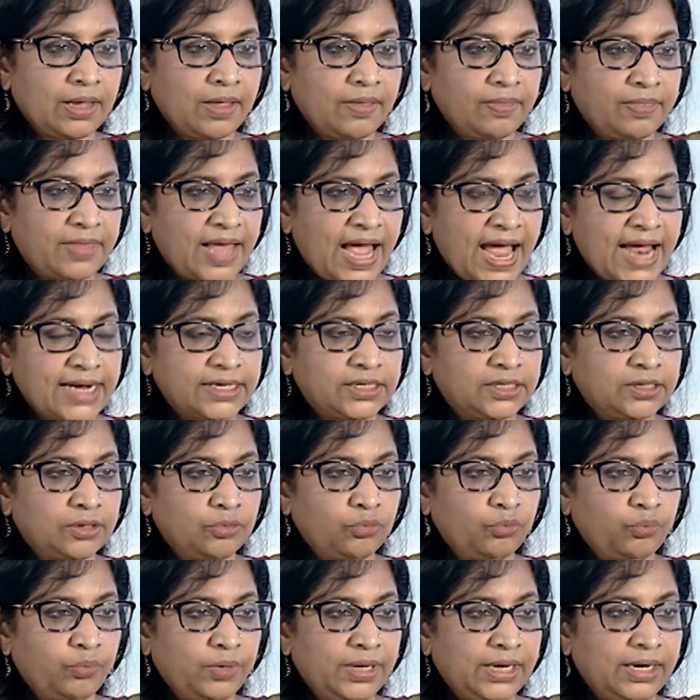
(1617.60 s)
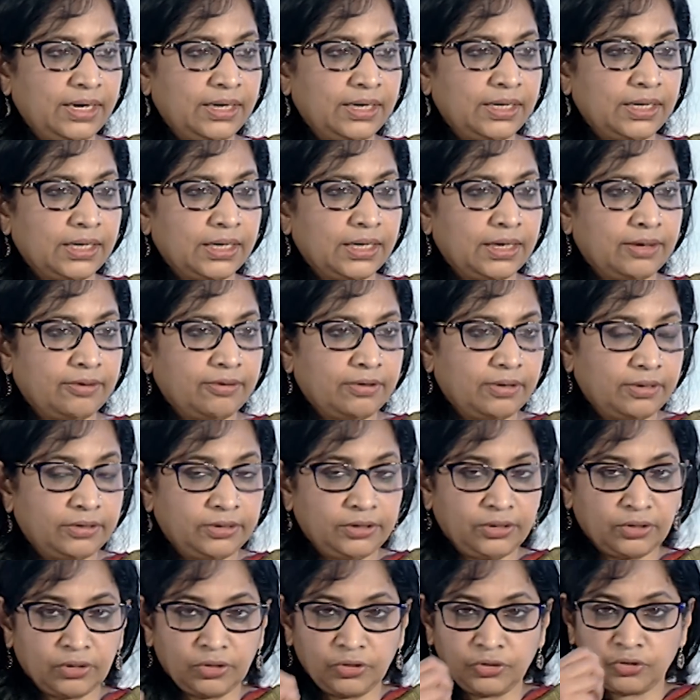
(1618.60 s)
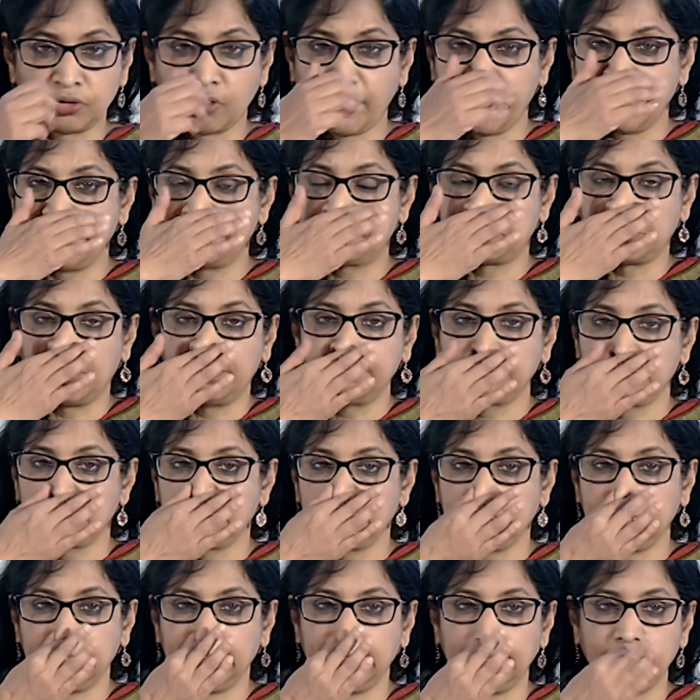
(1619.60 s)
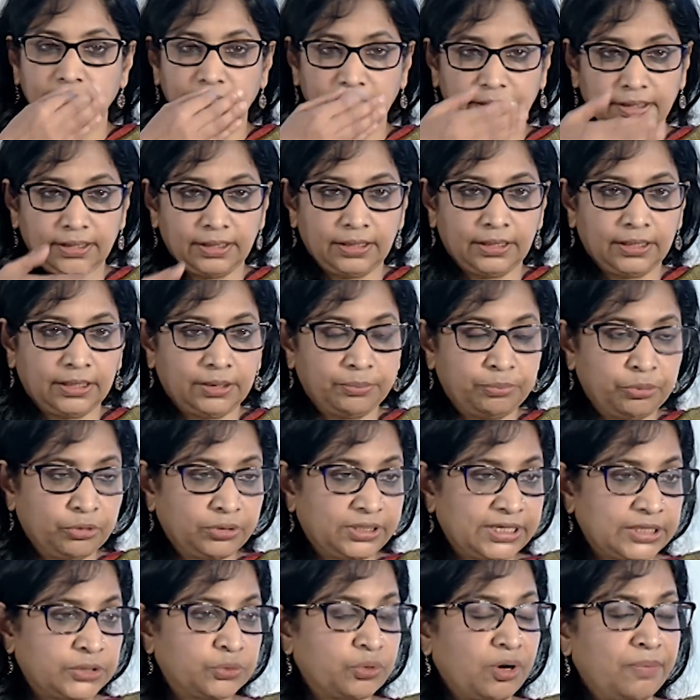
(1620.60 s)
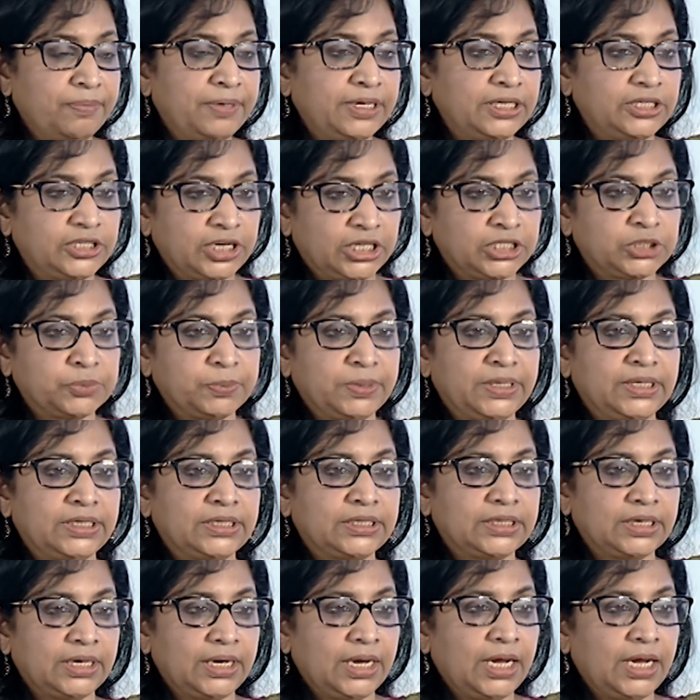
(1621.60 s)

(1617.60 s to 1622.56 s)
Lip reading: That will, drawing from the Putteswamy judgment,